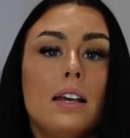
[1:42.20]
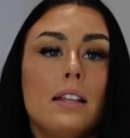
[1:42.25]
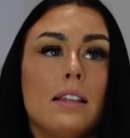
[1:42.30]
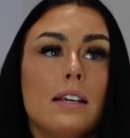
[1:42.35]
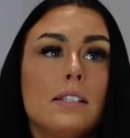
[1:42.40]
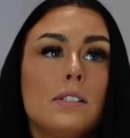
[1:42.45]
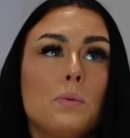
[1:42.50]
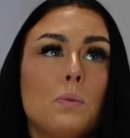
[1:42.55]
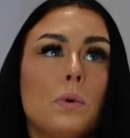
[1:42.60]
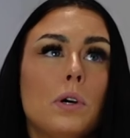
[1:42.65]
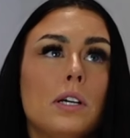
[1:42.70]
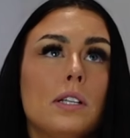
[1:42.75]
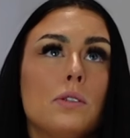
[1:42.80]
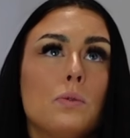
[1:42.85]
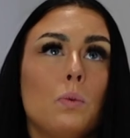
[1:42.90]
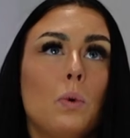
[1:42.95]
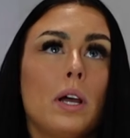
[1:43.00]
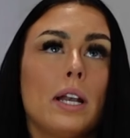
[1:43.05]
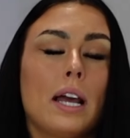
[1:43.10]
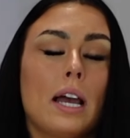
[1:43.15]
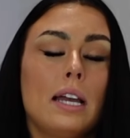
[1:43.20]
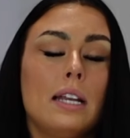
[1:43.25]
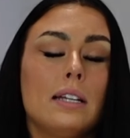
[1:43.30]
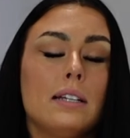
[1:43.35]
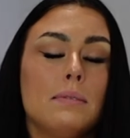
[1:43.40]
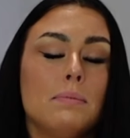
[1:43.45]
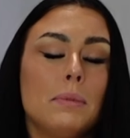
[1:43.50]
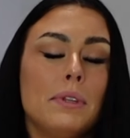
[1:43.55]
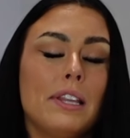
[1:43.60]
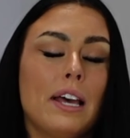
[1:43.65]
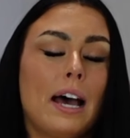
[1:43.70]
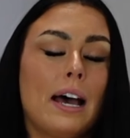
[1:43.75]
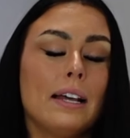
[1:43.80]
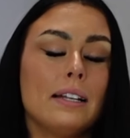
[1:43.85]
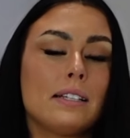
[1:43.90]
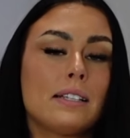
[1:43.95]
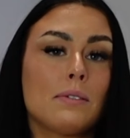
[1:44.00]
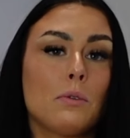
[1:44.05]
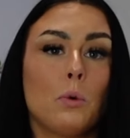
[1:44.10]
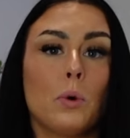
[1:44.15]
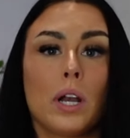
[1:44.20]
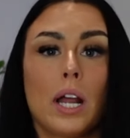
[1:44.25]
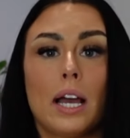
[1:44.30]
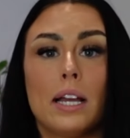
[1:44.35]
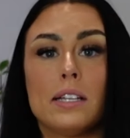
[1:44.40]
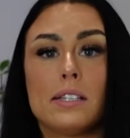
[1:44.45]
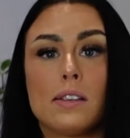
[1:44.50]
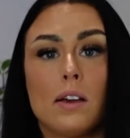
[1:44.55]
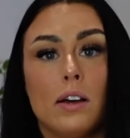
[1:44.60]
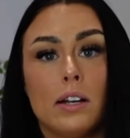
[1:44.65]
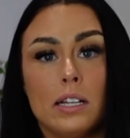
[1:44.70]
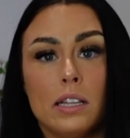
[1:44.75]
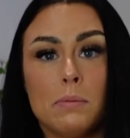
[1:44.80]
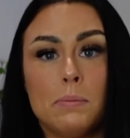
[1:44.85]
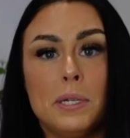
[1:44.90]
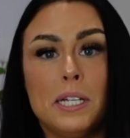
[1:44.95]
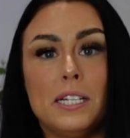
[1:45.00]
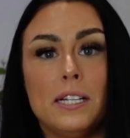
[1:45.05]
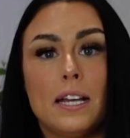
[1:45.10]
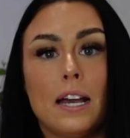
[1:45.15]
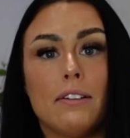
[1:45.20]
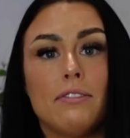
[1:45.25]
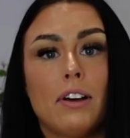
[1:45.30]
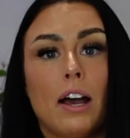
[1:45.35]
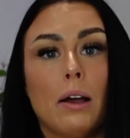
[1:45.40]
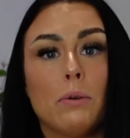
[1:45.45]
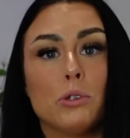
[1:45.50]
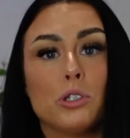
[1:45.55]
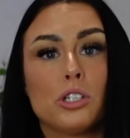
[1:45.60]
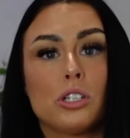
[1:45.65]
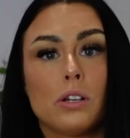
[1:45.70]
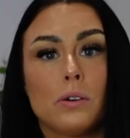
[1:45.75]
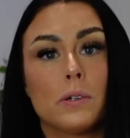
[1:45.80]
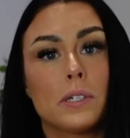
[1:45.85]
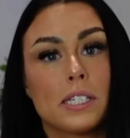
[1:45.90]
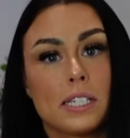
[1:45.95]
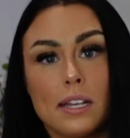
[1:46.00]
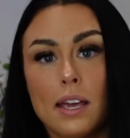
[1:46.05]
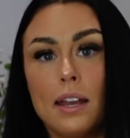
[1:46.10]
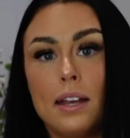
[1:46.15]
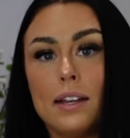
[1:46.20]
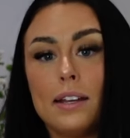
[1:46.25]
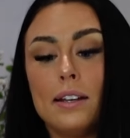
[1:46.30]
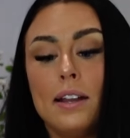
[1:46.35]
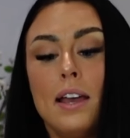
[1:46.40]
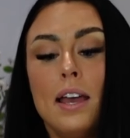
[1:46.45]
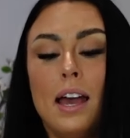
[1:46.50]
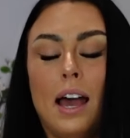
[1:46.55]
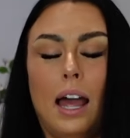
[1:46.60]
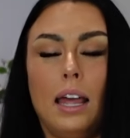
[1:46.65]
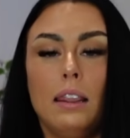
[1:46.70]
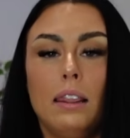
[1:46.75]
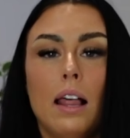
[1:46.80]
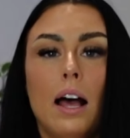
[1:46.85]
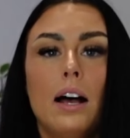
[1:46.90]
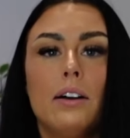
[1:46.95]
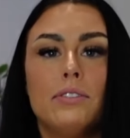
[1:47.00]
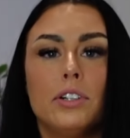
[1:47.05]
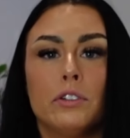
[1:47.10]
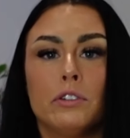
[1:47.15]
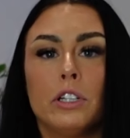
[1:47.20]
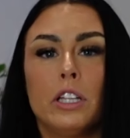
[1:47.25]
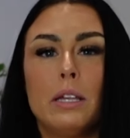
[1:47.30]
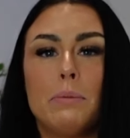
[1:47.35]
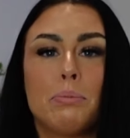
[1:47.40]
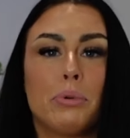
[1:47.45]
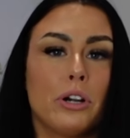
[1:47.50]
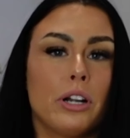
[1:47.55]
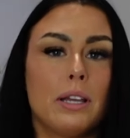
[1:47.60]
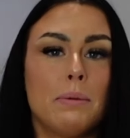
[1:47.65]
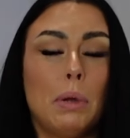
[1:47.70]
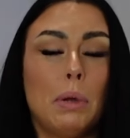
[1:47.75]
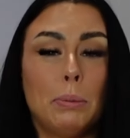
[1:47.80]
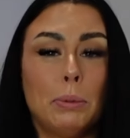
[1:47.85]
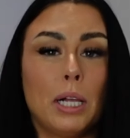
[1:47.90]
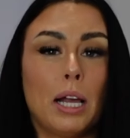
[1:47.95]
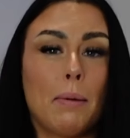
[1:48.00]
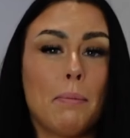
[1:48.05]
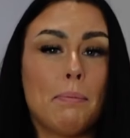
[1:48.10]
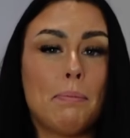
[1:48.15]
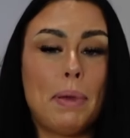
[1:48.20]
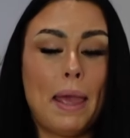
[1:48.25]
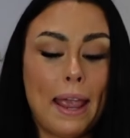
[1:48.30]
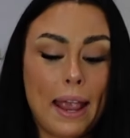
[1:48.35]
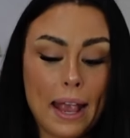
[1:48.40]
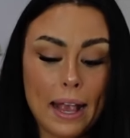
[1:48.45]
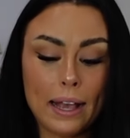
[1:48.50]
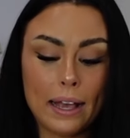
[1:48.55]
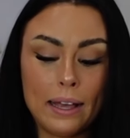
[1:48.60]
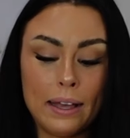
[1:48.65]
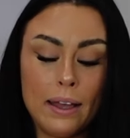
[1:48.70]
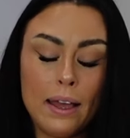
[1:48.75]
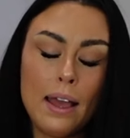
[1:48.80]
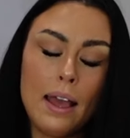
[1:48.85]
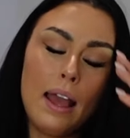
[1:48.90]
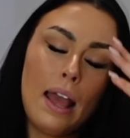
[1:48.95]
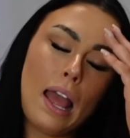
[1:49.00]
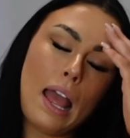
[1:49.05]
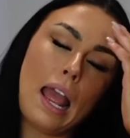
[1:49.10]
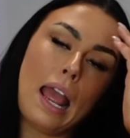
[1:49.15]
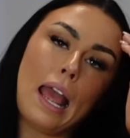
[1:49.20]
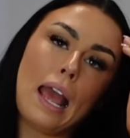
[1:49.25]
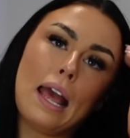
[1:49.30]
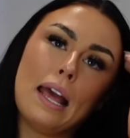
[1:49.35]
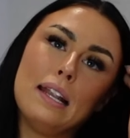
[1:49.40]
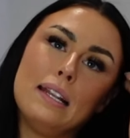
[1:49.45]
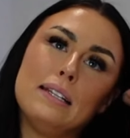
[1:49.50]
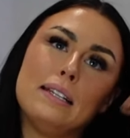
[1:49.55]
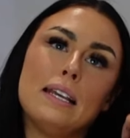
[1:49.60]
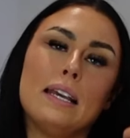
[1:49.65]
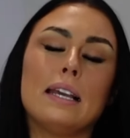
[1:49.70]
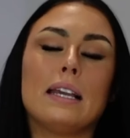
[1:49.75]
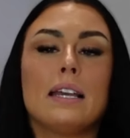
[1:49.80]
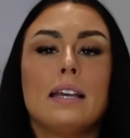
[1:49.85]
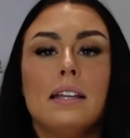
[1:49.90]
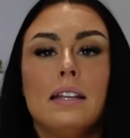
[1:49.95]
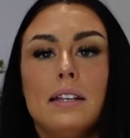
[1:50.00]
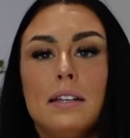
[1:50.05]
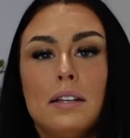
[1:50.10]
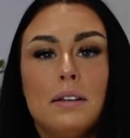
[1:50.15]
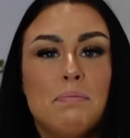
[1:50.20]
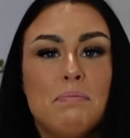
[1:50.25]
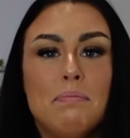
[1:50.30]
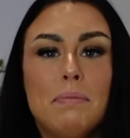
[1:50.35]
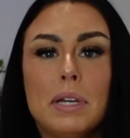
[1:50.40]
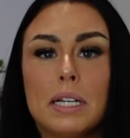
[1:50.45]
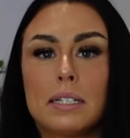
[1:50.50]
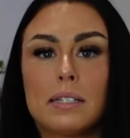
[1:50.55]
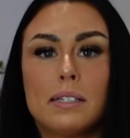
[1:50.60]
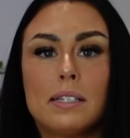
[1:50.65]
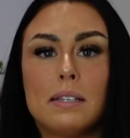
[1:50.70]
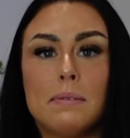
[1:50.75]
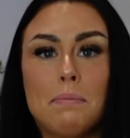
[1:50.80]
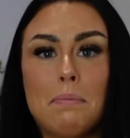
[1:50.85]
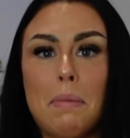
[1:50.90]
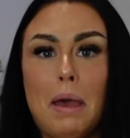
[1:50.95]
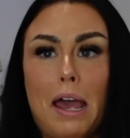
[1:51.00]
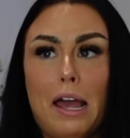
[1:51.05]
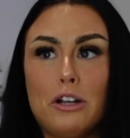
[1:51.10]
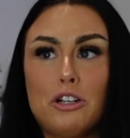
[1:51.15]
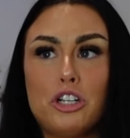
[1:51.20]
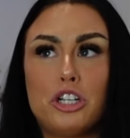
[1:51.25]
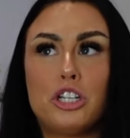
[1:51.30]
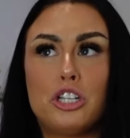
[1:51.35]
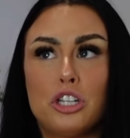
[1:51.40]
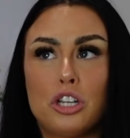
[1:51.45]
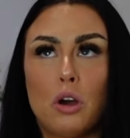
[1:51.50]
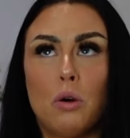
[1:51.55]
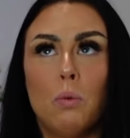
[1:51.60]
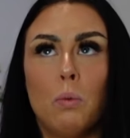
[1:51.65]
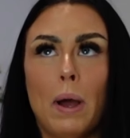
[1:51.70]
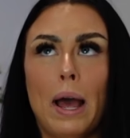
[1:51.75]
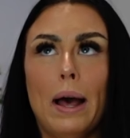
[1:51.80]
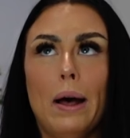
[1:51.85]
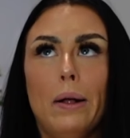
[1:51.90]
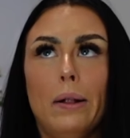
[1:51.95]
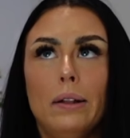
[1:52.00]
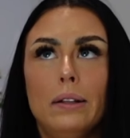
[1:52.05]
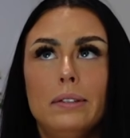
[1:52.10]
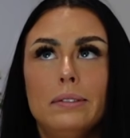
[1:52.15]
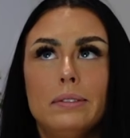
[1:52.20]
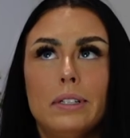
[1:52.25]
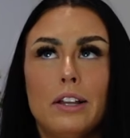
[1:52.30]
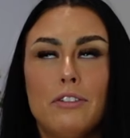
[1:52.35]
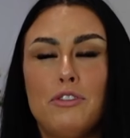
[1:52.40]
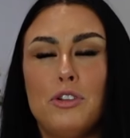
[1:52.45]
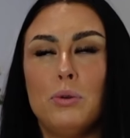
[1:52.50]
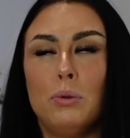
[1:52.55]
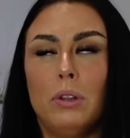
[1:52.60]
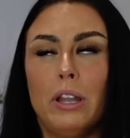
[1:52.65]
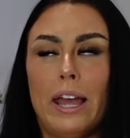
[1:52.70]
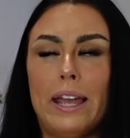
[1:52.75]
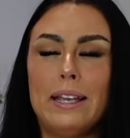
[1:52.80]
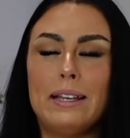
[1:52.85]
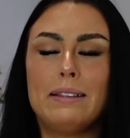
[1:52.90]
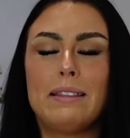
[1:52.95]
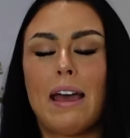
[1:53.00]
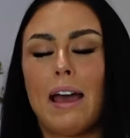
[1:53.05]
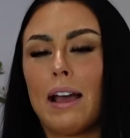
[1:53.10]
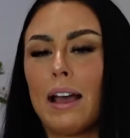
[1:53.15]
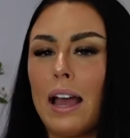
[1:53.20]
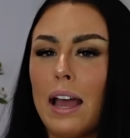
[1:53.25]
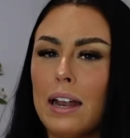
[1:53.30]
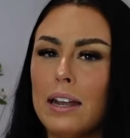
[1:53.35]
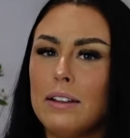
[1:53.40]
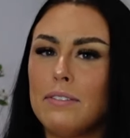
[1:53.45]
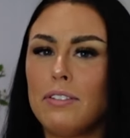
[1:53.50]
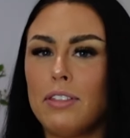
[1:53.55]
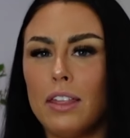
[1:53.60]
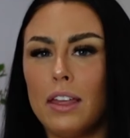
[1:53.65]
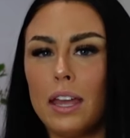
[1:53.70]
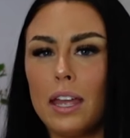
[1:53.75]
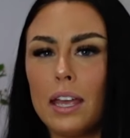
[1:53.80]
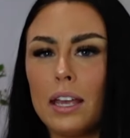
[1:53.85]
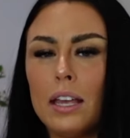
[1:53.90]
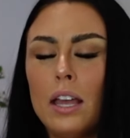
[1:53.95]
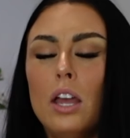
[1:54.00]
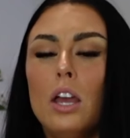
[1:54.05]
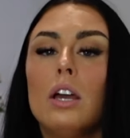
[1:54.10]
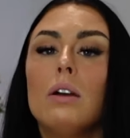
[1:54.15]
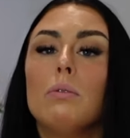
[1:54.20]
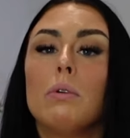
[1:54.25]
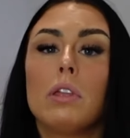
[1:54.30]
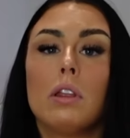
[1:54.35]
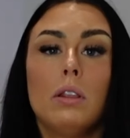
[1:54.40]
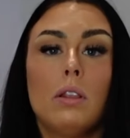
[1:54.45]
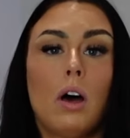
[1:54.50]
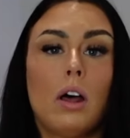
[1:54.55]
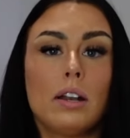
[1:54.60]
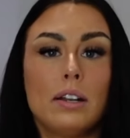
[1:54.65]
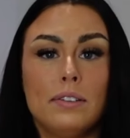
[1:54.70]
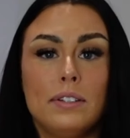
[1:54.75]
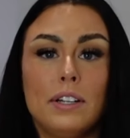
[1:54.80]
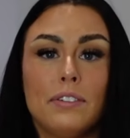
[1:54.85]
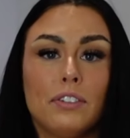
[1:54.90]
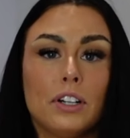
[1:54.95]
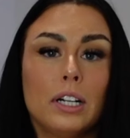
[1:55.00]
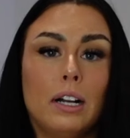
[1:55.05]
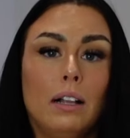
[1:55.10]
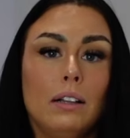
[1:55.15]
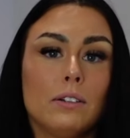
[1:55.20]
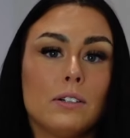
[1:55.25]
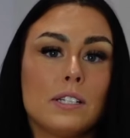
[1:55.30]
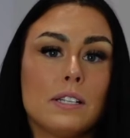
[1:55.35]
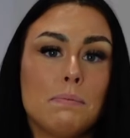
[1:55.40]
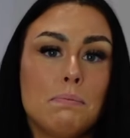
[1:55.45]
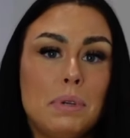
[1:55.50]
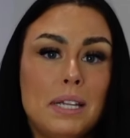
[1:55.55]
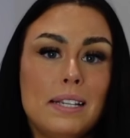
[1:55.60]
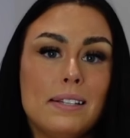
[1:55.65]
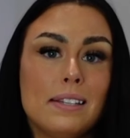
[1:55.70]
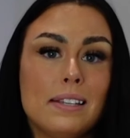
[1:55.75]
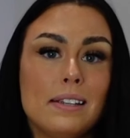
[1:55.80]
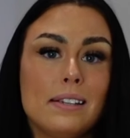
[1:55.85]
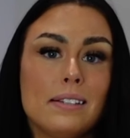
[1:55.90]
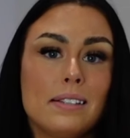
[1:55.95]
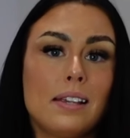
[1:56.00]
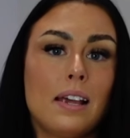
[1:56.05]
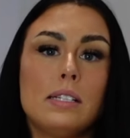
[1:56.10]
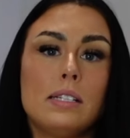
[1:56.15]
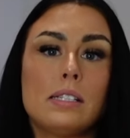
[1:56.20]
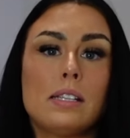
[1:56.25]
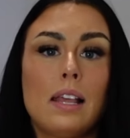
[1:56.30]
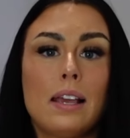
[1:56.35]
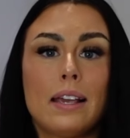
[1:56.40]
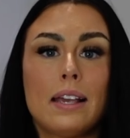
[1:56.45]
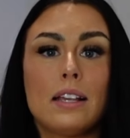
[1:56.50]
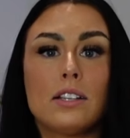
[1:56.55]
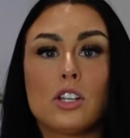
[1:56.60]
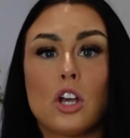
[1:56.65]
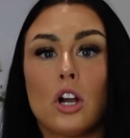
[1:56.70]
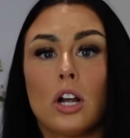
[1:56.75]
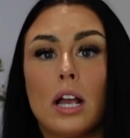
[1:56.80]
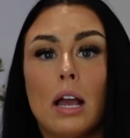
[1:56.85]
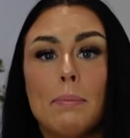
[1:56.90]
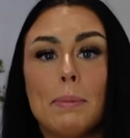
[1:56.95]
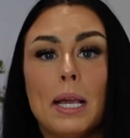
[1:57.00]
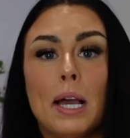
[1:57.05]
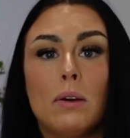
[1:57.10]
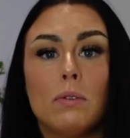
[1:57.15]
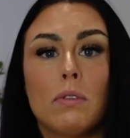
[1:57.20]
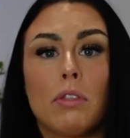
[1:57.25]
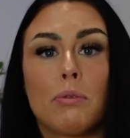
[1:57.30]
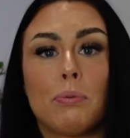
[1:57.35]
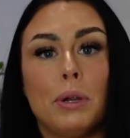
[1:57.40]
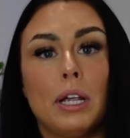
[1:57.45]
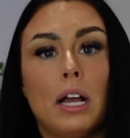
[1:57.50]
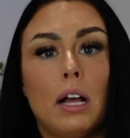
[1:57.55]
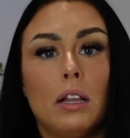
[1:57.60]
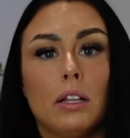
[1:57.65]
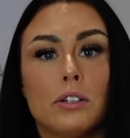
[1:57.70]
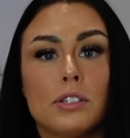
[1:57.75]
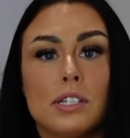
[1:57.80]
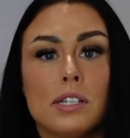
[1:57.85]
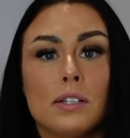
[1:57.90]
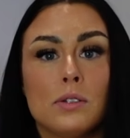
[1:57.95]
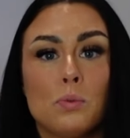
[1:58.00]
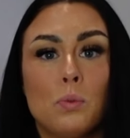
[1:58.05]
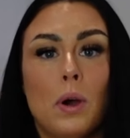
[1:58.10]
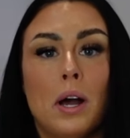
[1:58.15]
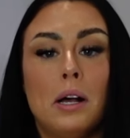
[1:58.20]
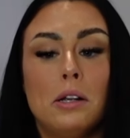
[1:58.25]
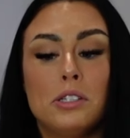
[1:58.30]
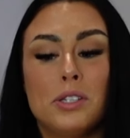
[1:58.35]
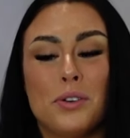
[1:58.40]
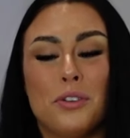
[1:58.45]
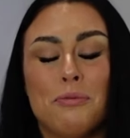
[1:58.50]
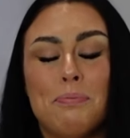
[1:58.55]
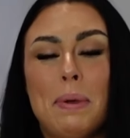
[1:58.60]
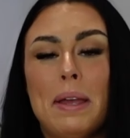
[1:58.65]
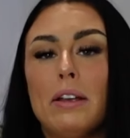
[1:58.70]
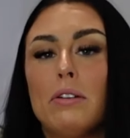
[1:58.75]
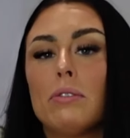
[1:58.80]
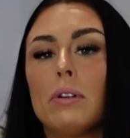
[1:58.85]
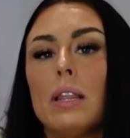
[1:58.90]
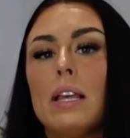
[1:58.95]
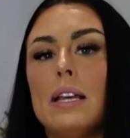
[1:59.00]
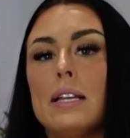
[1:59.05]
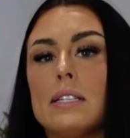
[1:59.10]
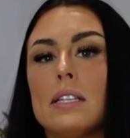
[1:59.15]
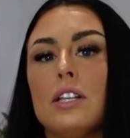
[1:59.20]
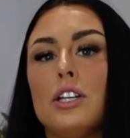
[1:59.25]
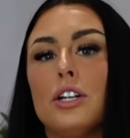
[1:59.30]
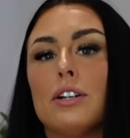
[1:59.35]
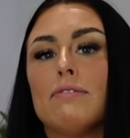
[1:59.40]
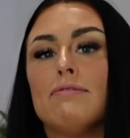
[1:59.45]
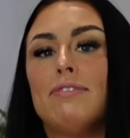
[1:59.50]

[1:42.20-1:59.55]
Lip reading: This was one item that when I saw it in the PDF, I was so excited. I love a really pretty bubblegum pink, and it can mix and match so well if you like that kind of thing with a lot of different colors and pieces. These leggings are coming out in 3 colors as well, so if pink really isn't your